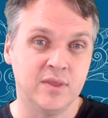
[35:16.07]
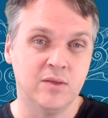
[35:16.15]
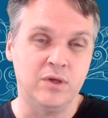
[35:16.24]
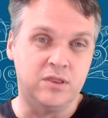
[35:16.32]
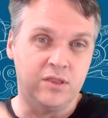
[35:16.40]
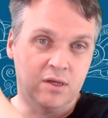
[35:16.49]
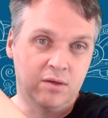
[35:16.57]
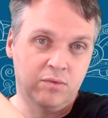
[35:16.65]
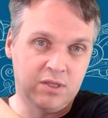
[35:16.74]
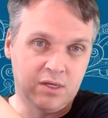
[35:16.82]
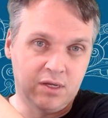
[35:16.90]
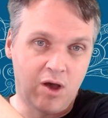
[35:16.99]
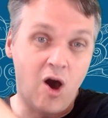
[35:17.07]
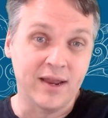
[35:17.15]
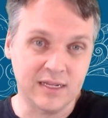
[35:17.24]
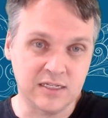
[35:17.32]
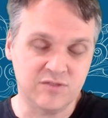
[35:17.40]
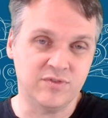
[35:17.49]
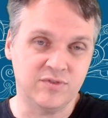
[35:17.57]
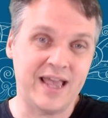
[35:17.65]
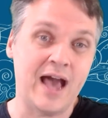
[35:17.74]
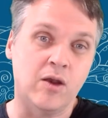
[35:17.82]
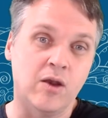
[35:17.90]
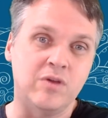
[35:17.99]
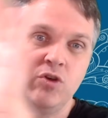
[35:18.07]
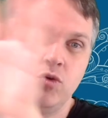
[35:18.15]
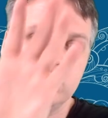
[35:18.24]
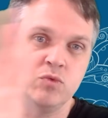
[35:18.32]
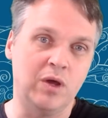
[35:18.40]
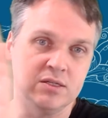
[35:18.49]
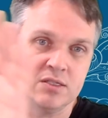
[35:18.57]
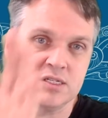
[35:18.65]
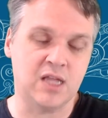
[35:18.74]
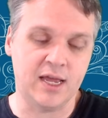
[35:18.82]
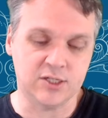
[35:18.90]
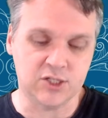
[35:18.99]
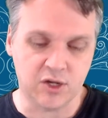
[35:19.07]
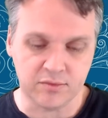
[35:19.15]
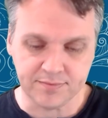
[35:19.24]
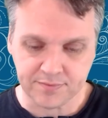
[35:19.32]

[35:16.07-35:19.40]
with the audience gallery view as well as the slideshow.